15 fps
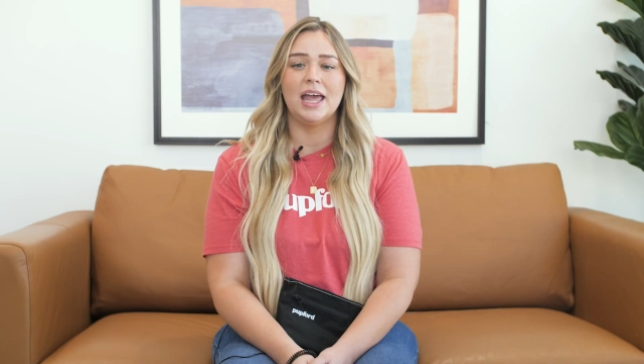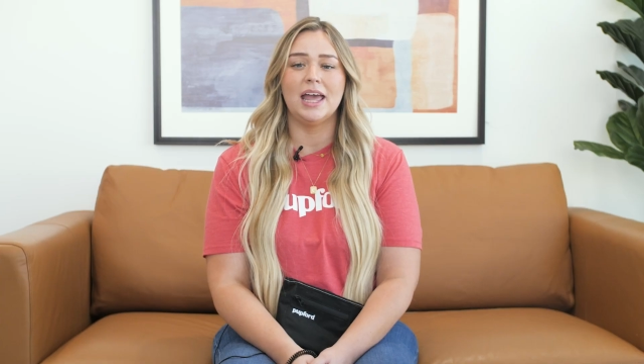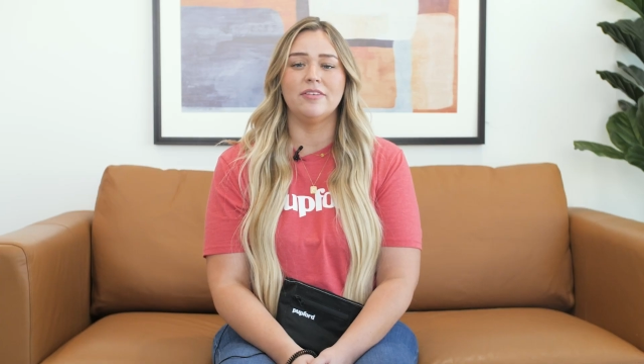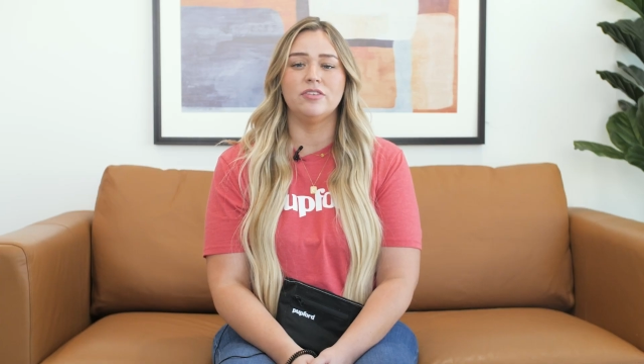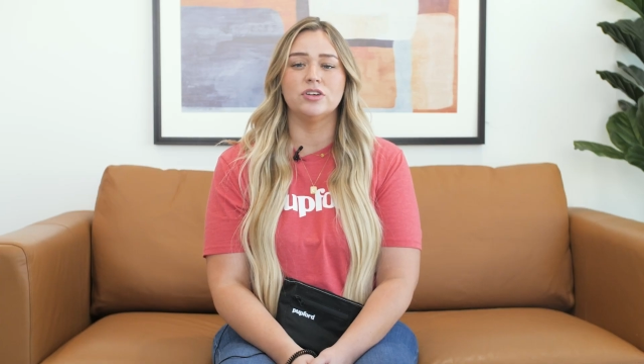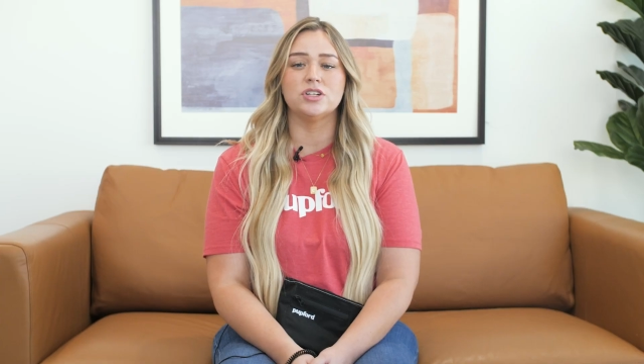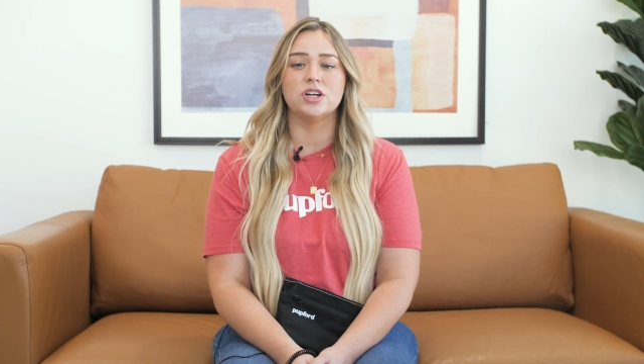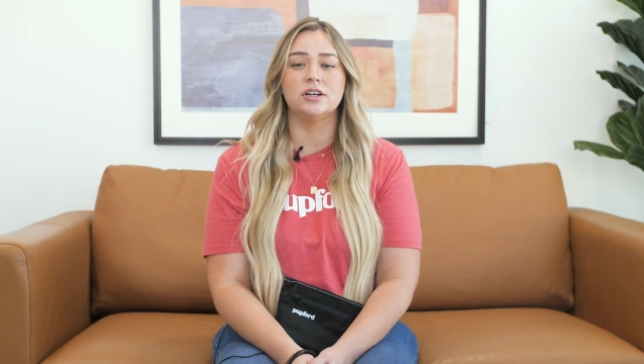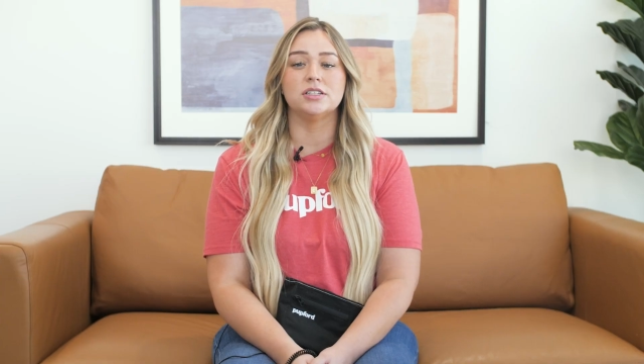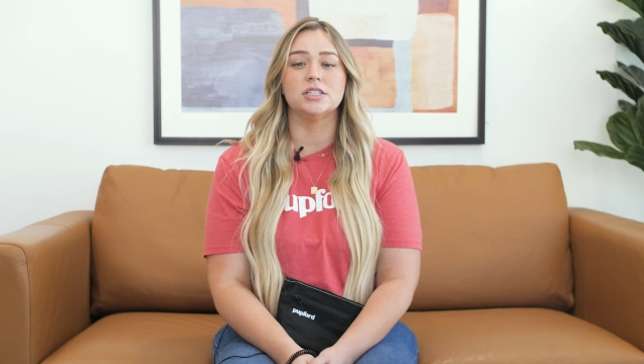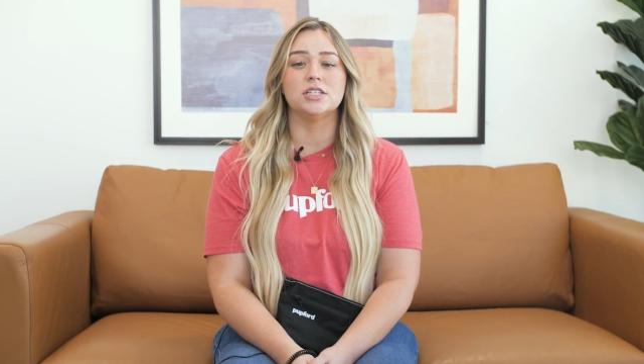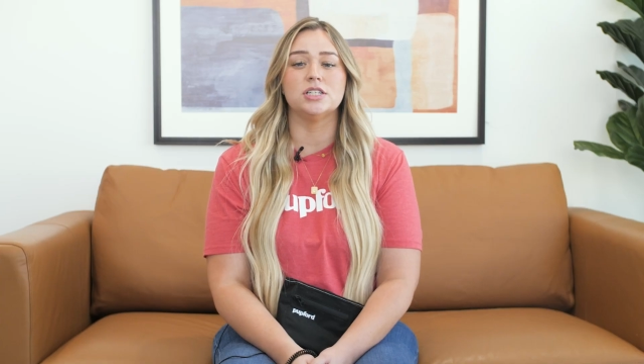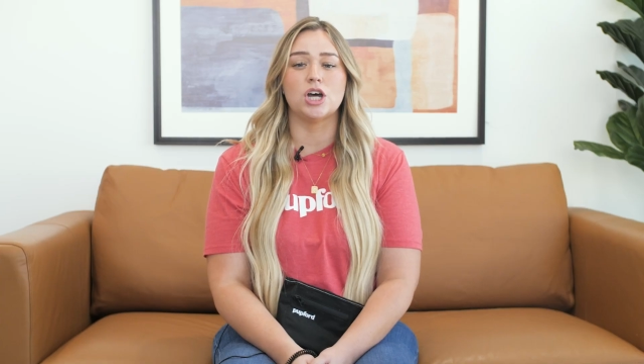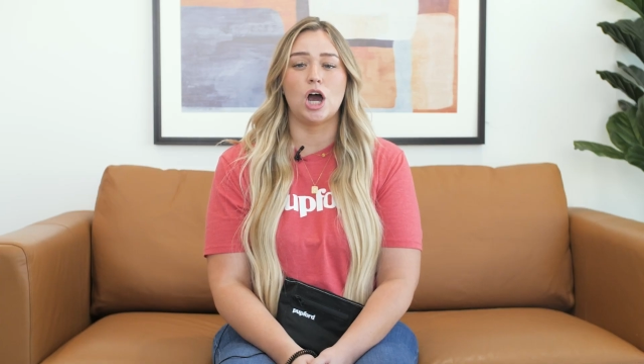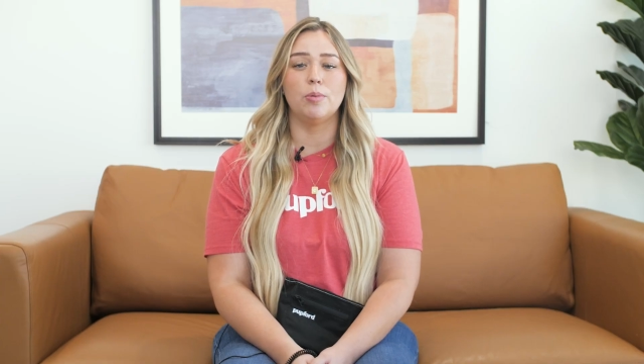If your dog
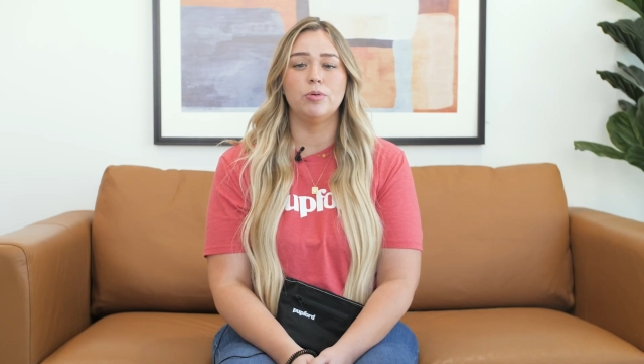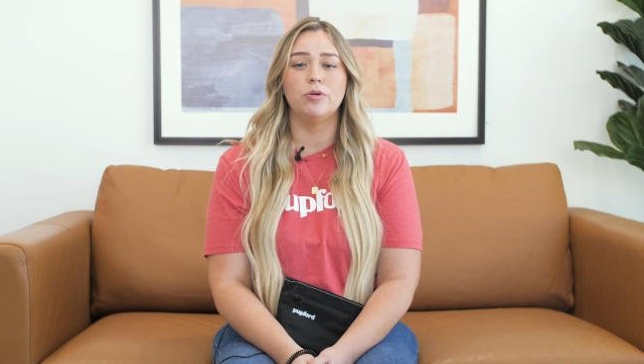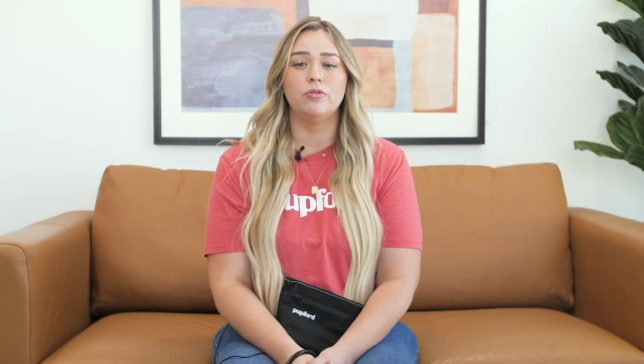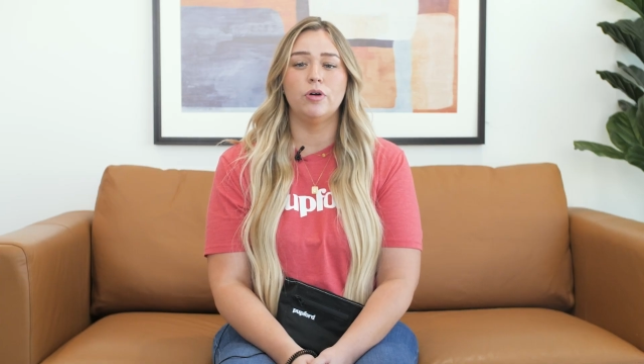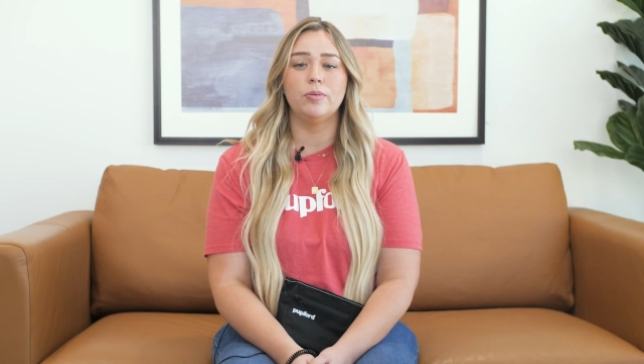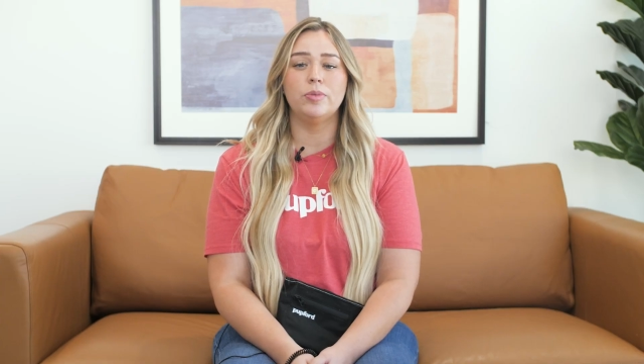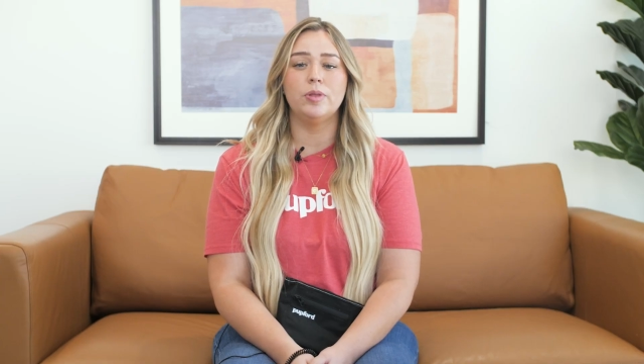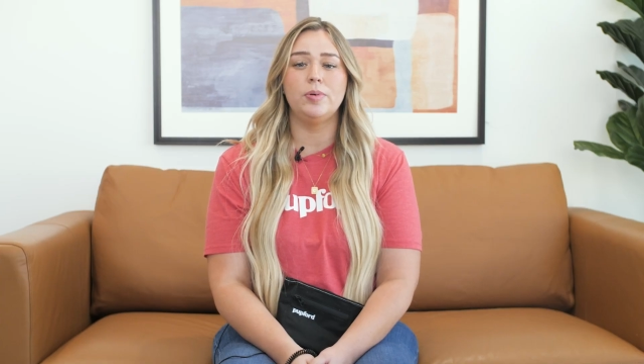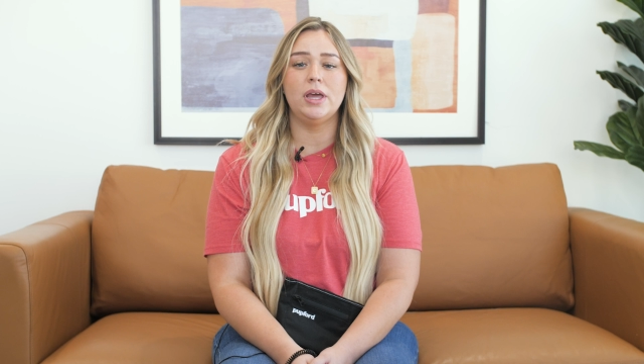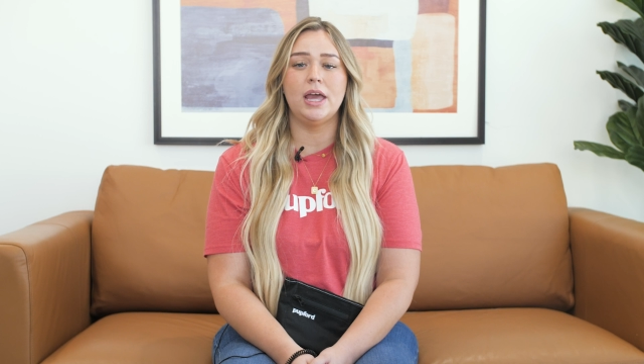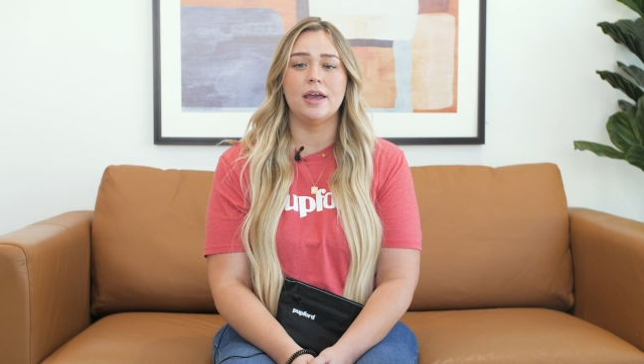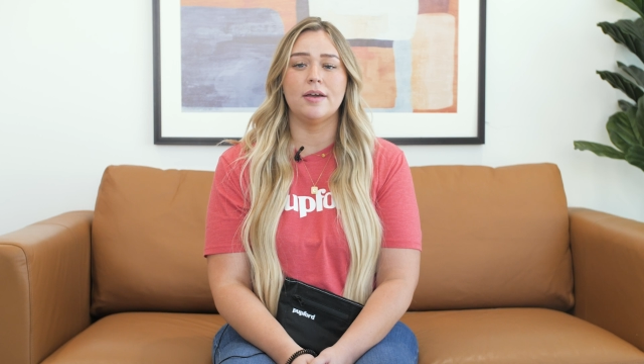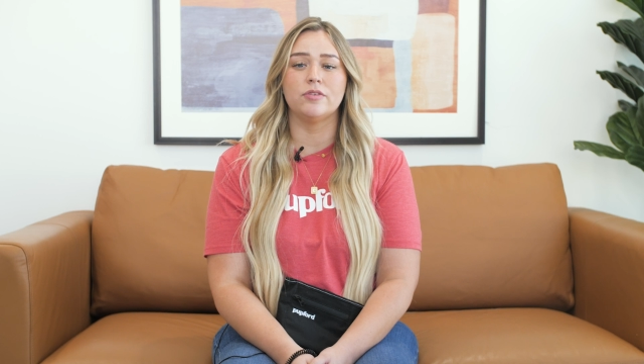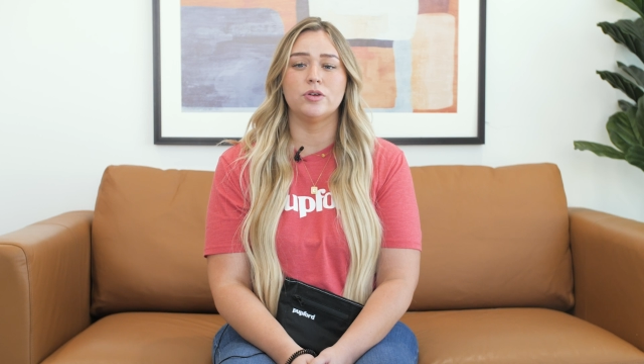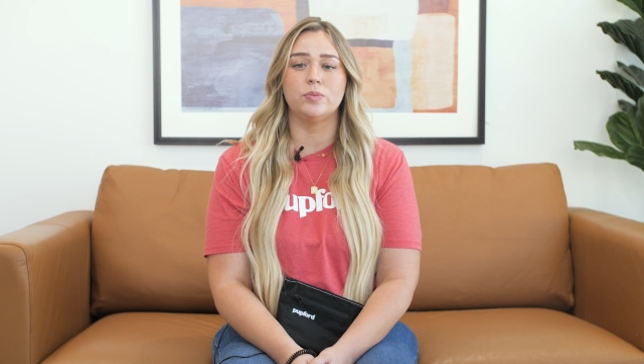does not perform the
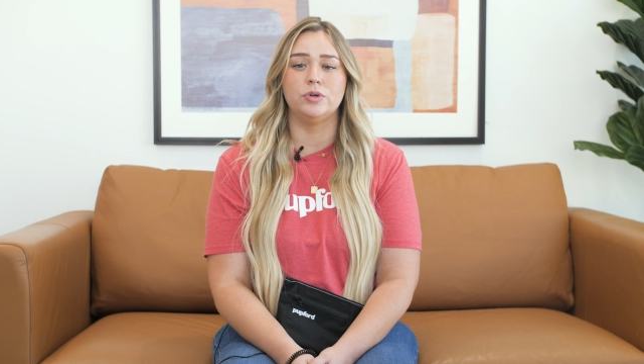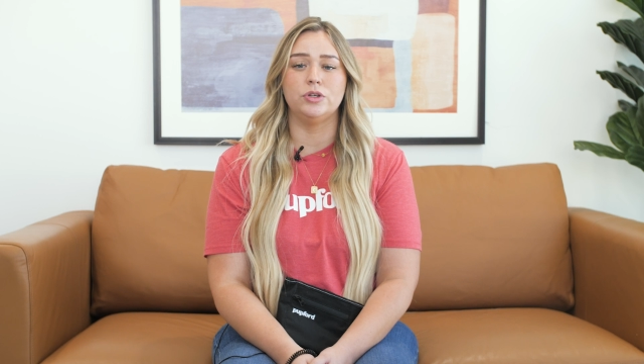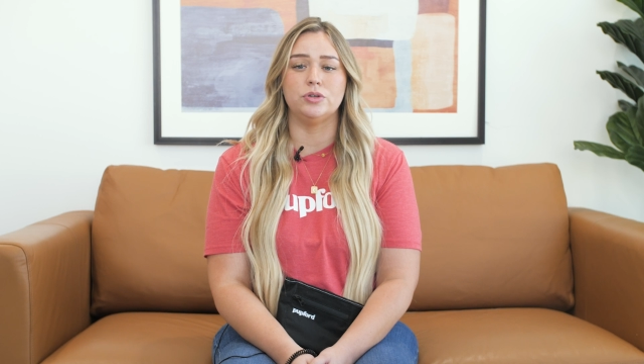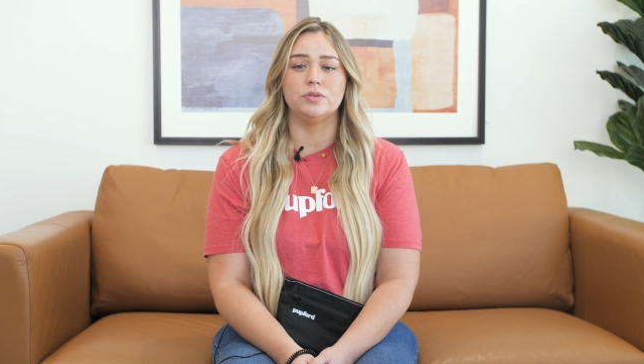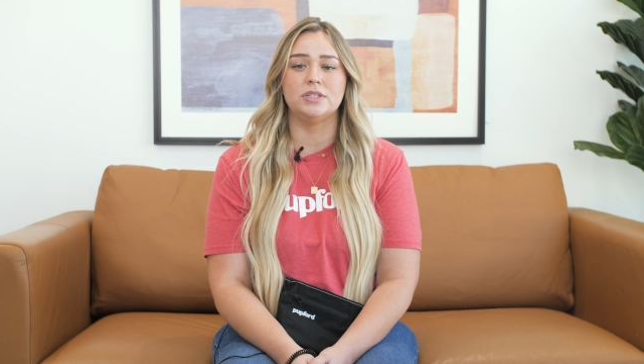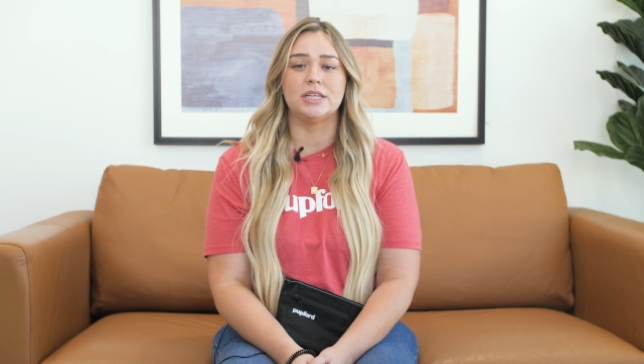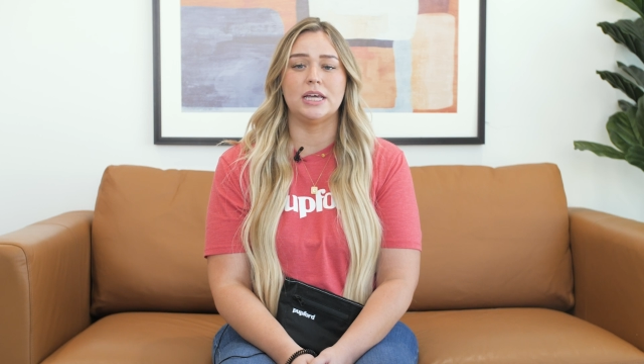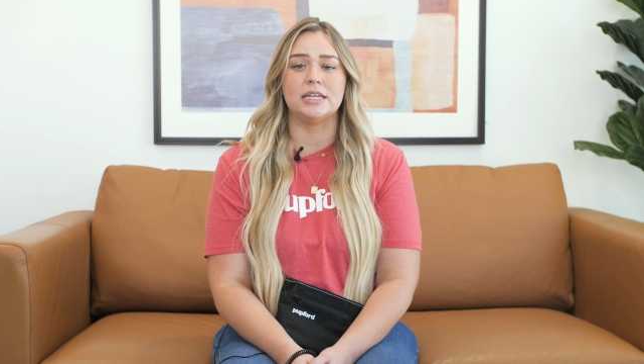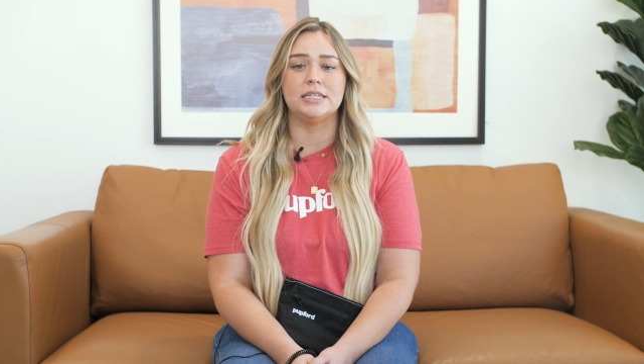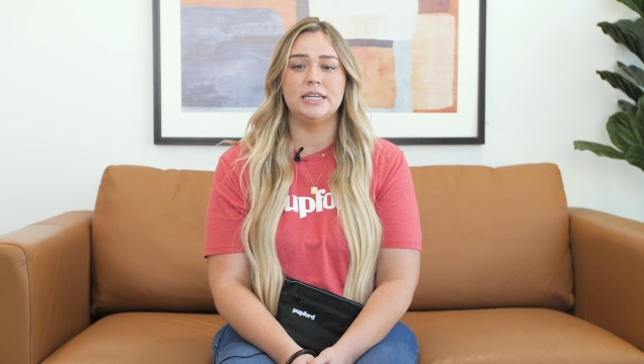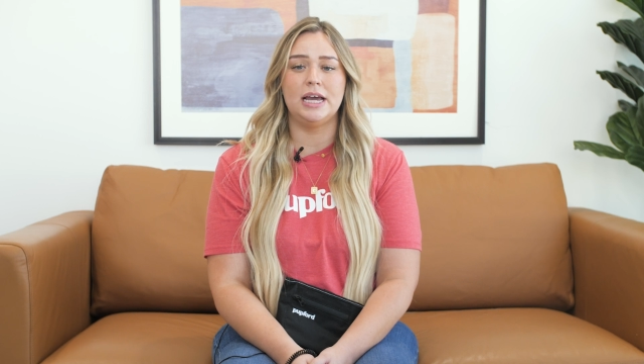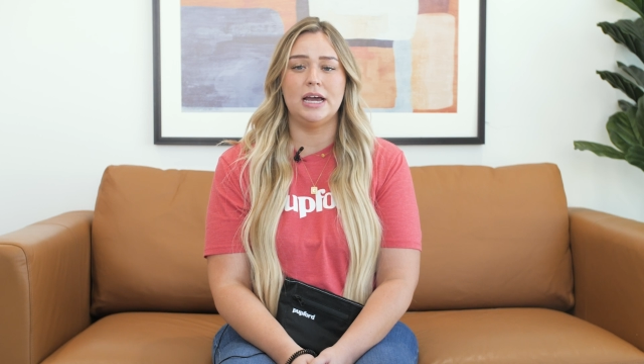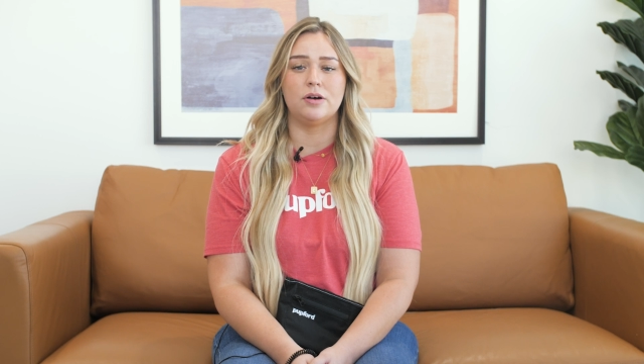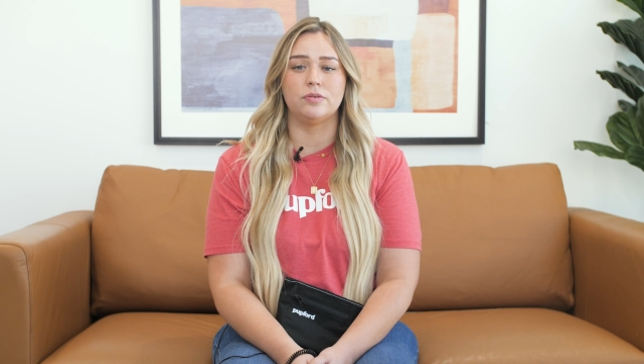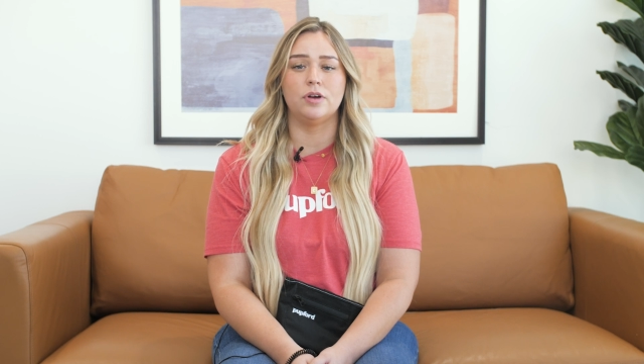behavior when you say
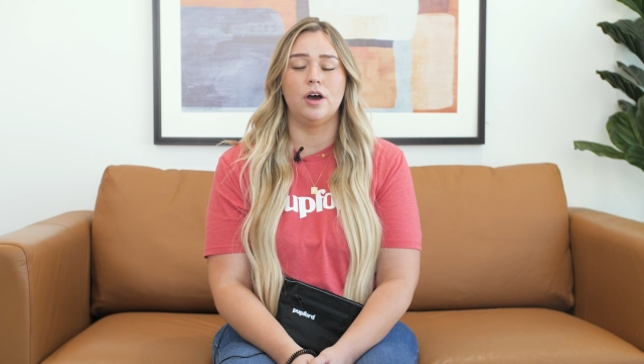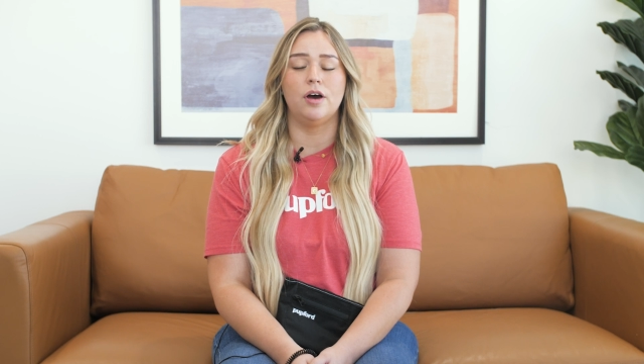down,